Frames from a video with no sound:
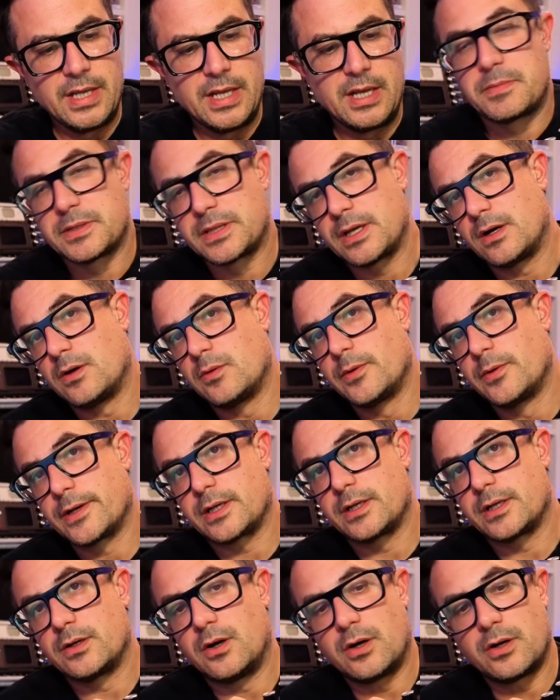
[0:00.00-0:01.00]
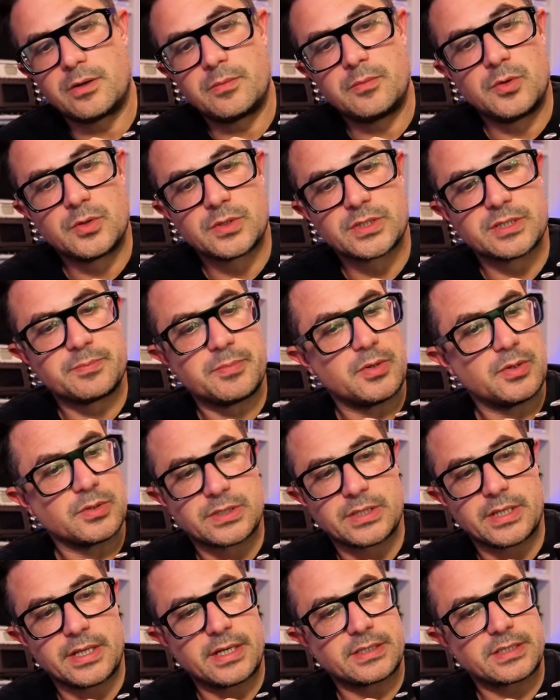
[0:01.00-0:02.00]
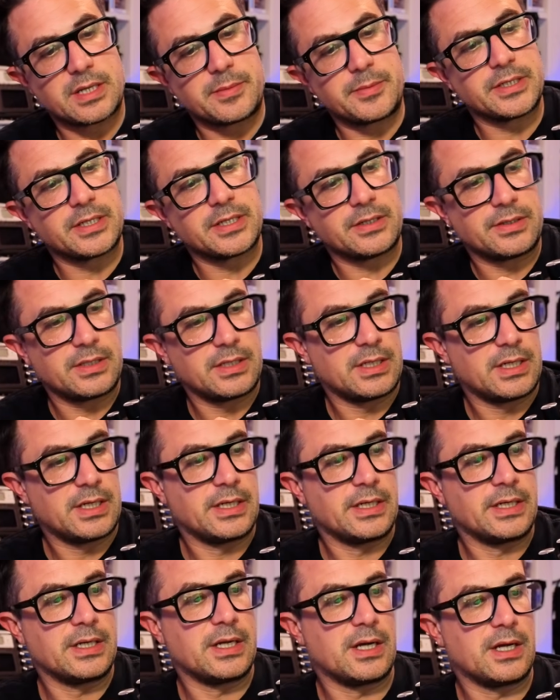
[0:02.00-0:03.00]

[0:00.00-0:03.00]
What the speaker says: But they are working on more support, so that is coming down the line.